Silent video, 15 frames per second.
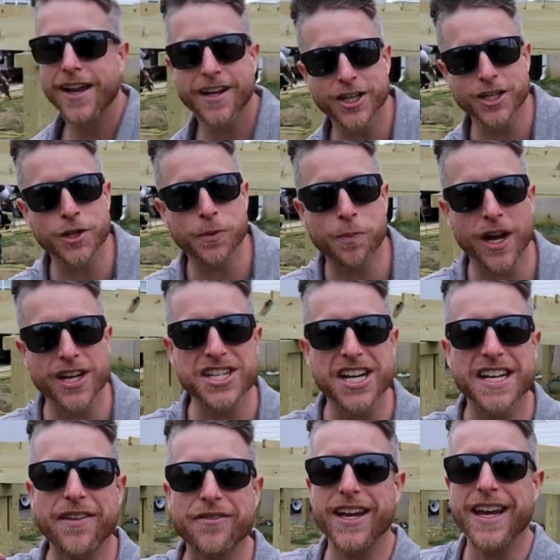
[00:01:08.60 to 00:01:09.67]
Does your
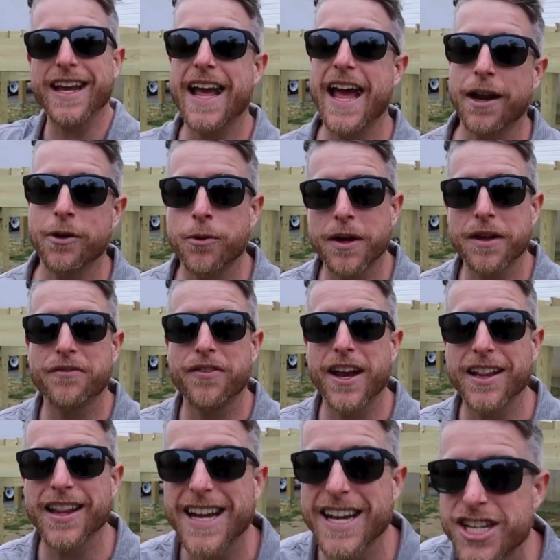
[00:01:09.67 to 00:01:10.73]
project have inadequate
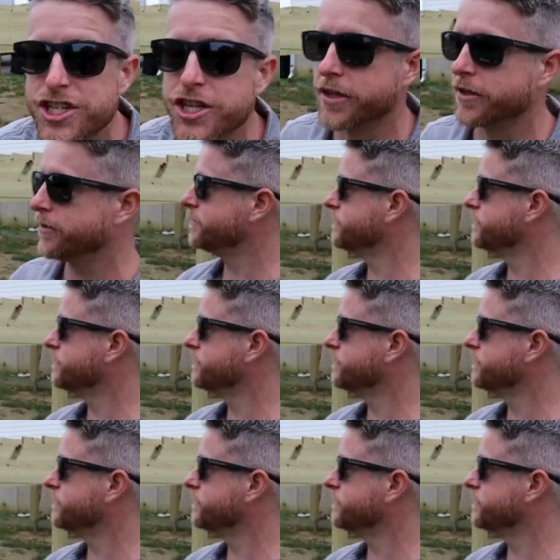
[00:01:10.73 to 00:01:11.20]
ventilation?